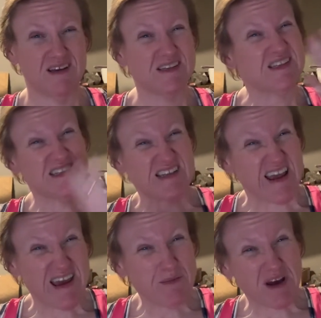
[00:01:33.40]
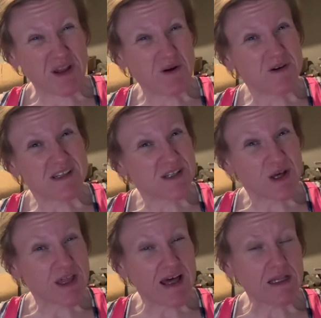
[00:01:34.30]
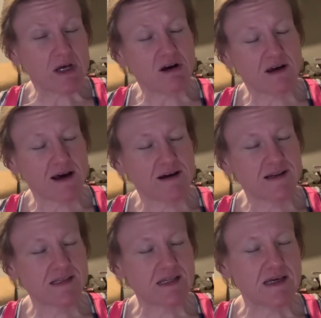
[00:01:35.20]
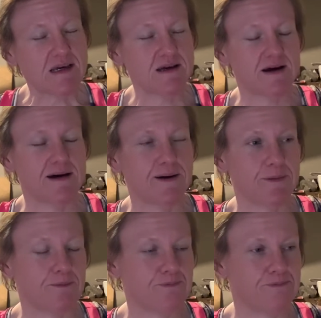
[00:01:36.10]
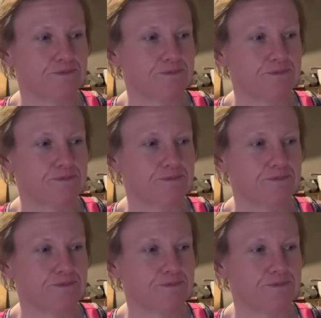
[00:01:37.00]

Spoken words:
stay at my lowest all that long, honestly. That